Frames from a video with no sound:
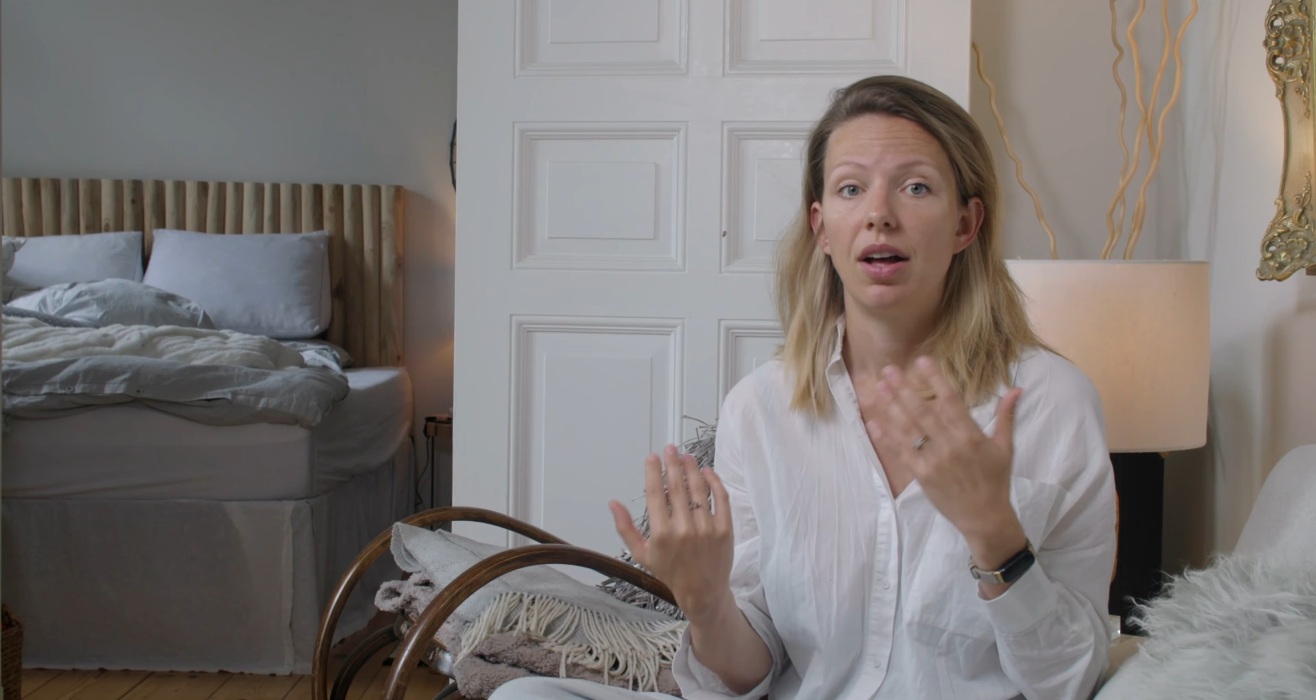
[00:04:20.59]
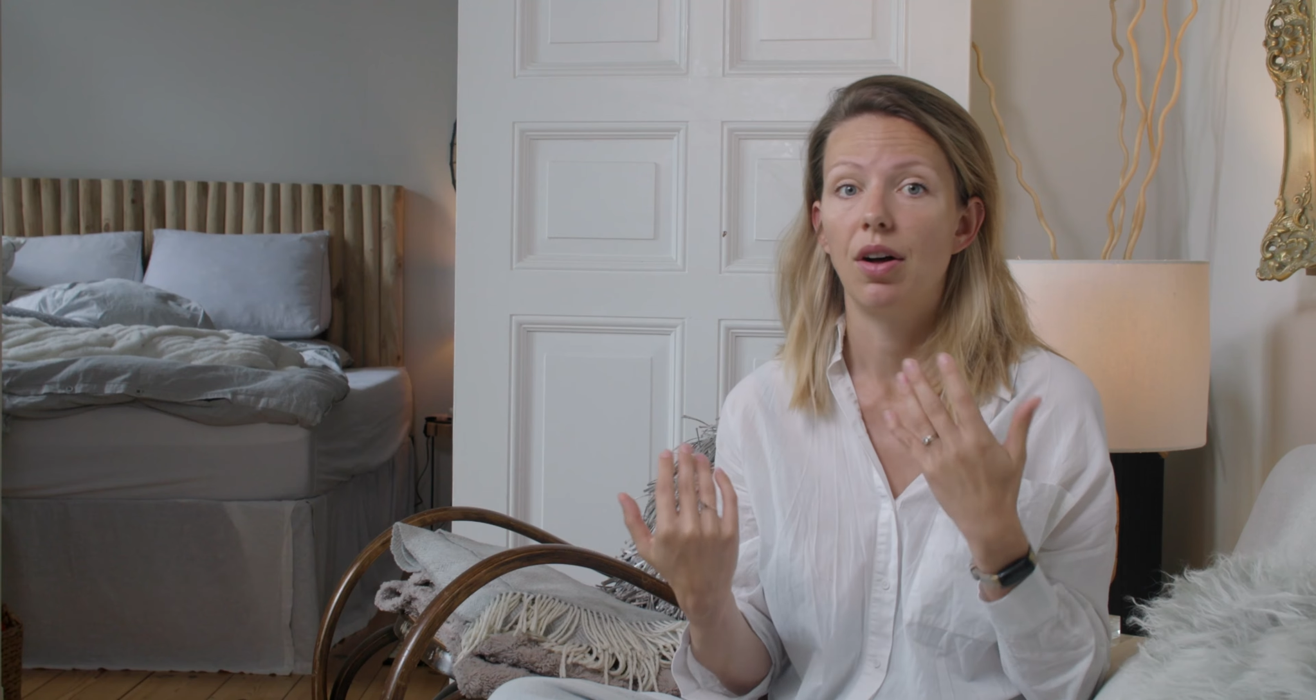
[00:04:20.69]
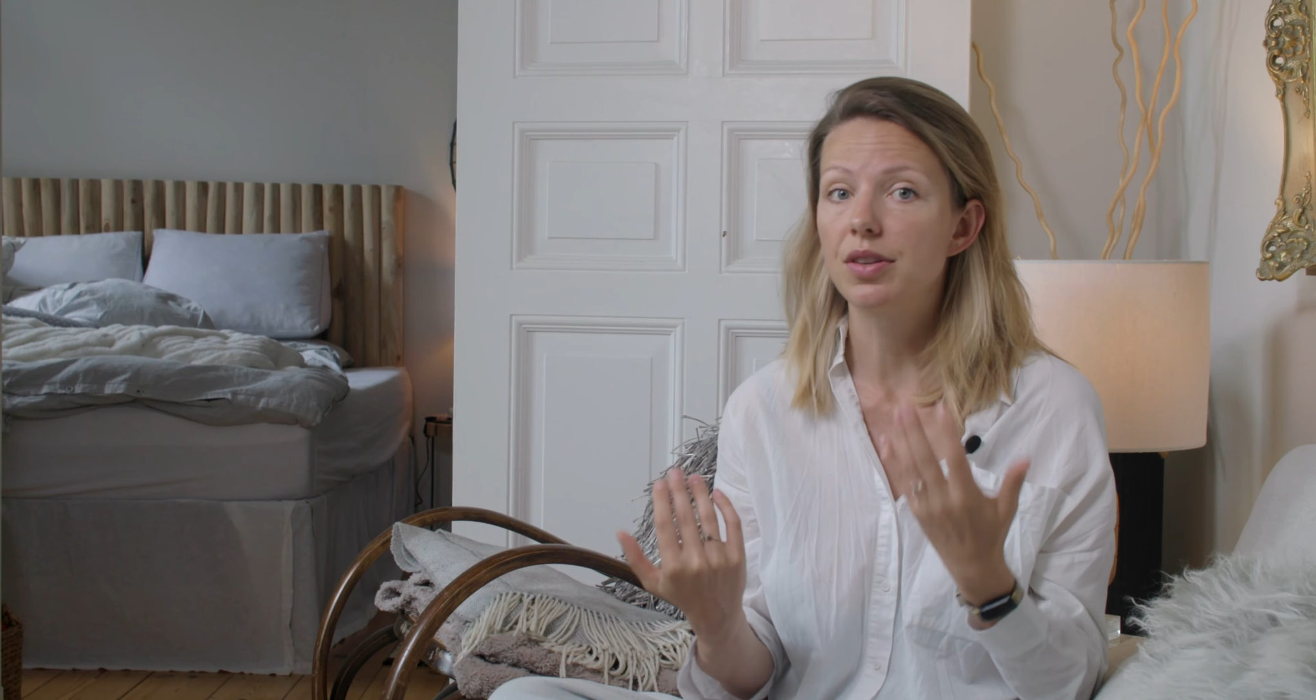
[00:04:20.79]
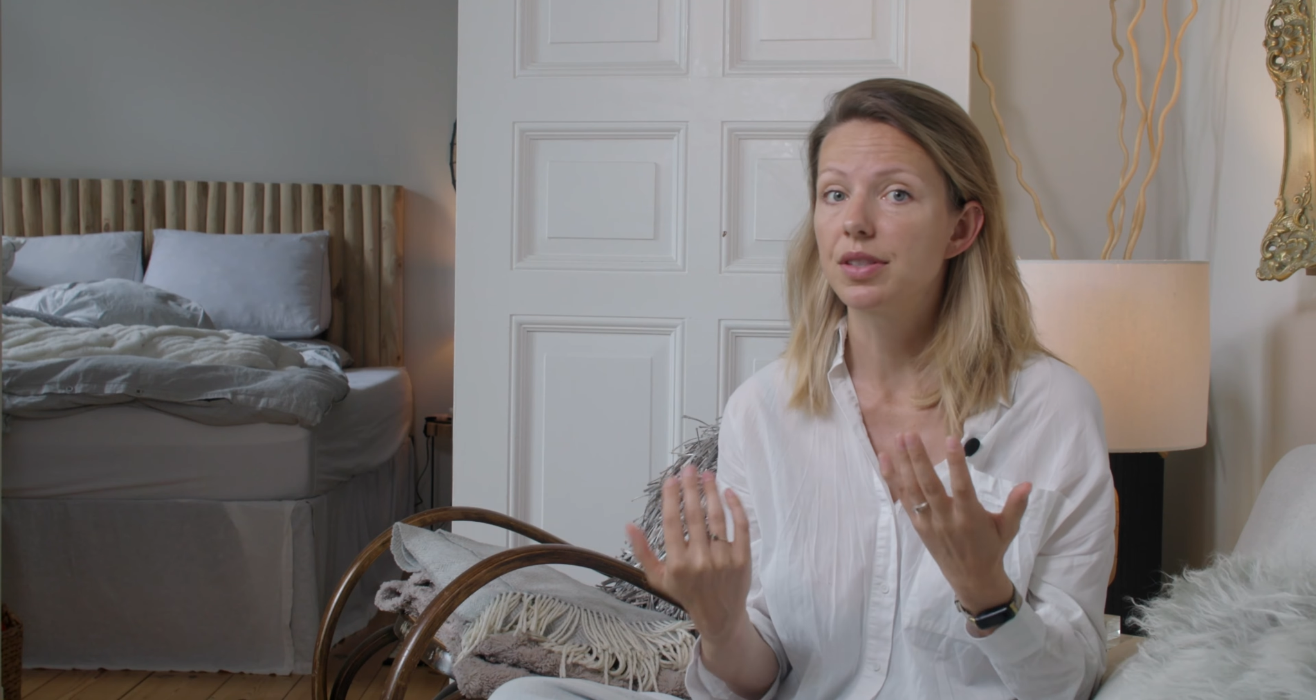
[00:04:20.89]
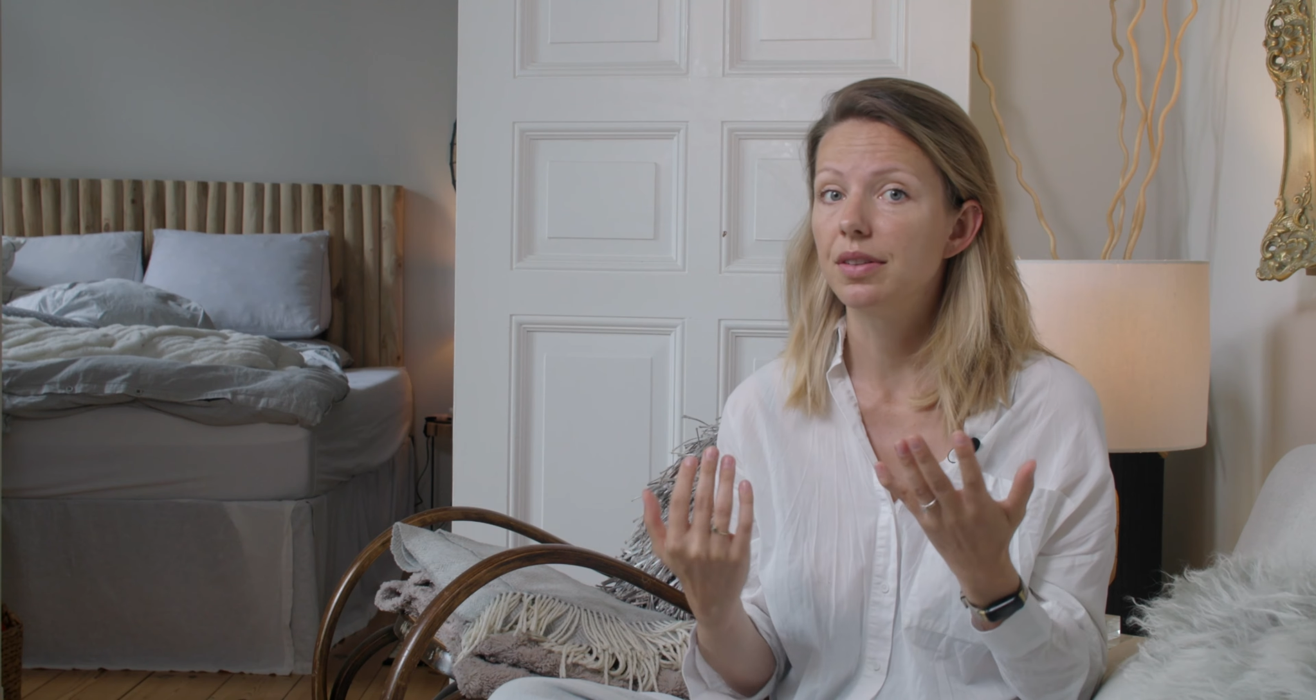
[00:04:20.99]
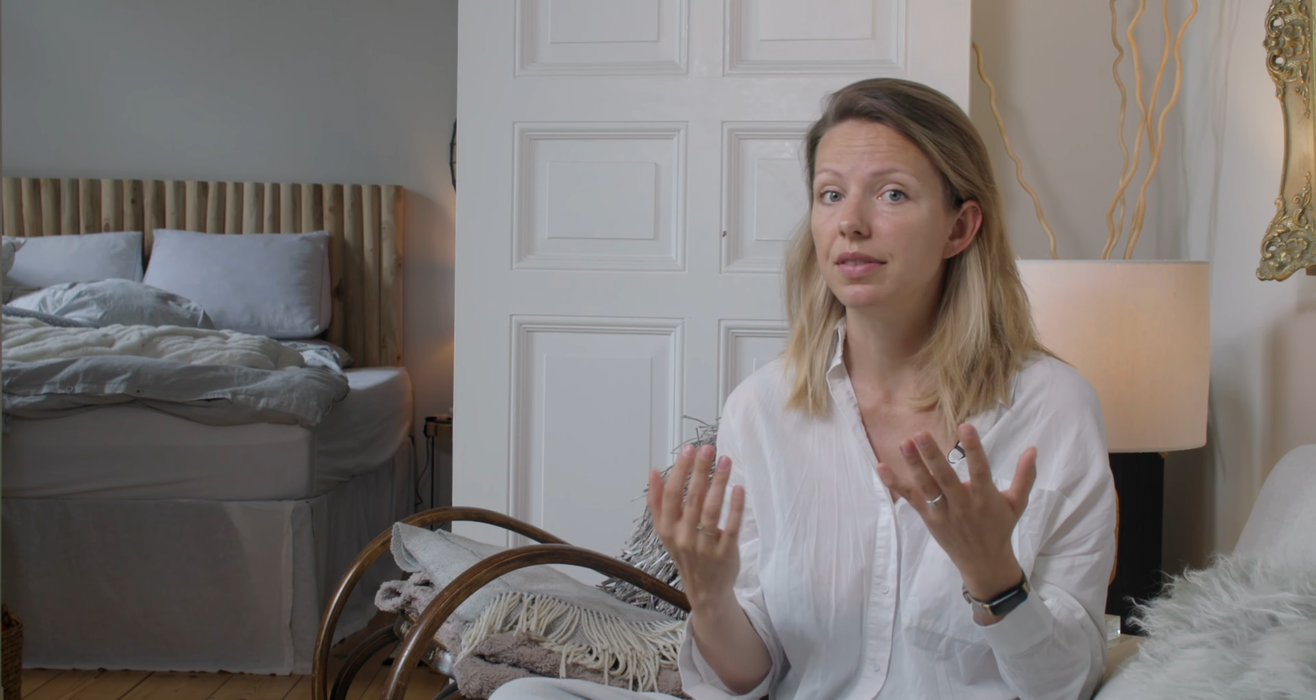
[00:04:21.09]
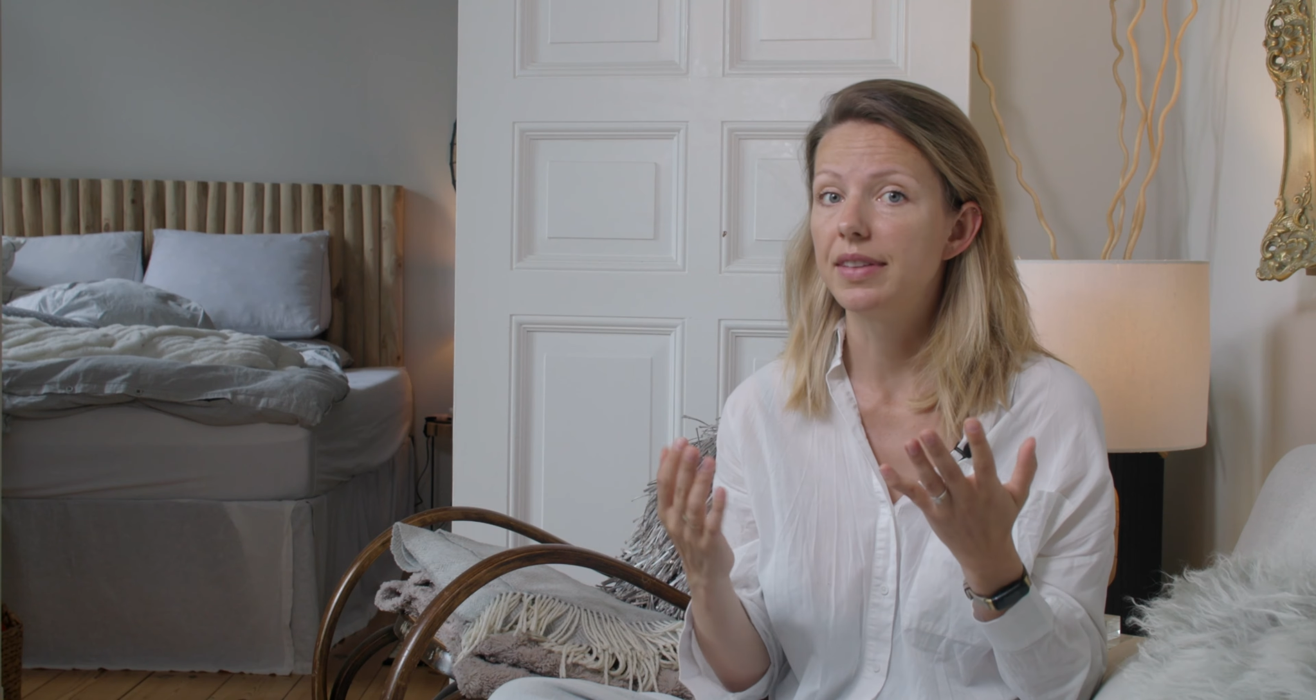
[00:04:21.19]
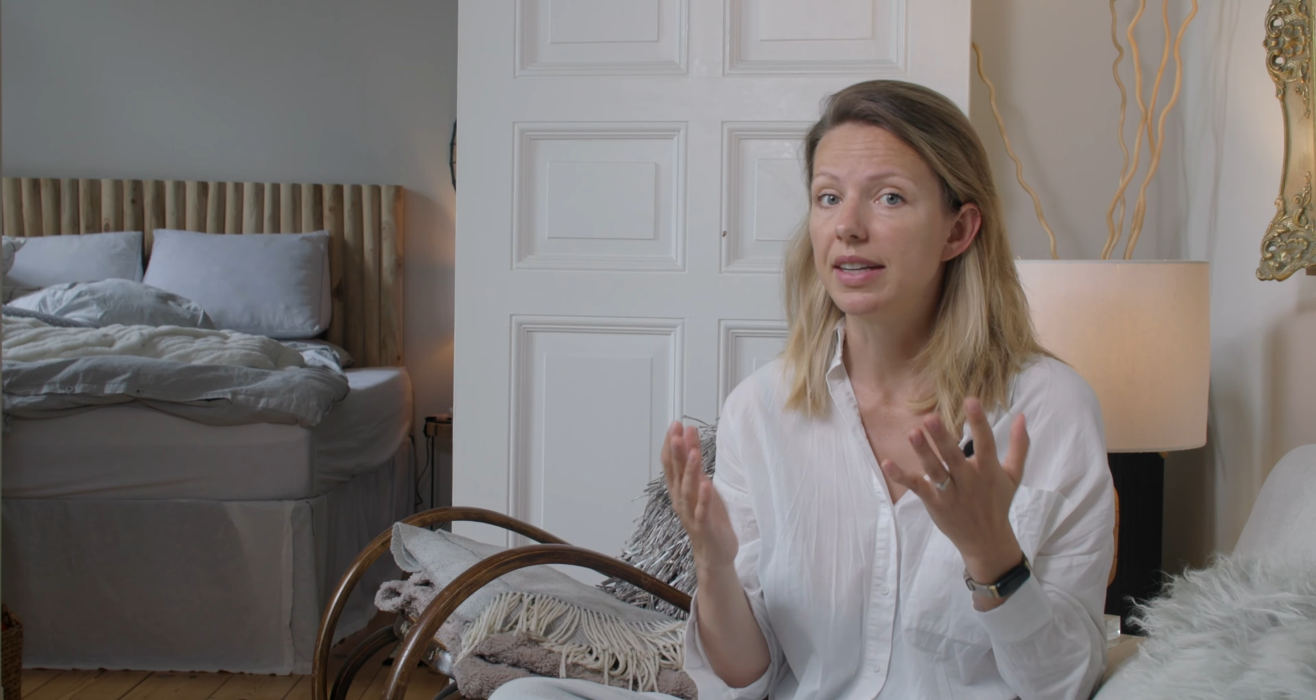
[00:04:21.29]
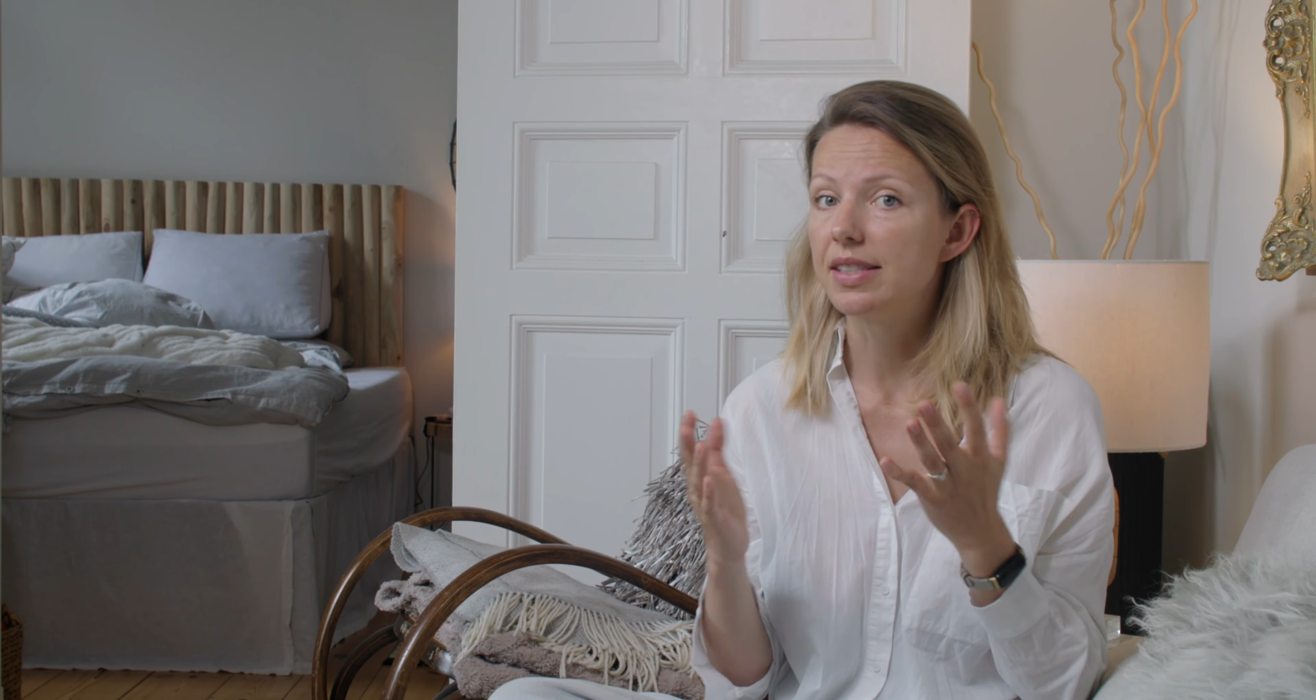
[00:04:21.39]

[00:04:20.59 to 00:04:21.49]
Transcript: Also, there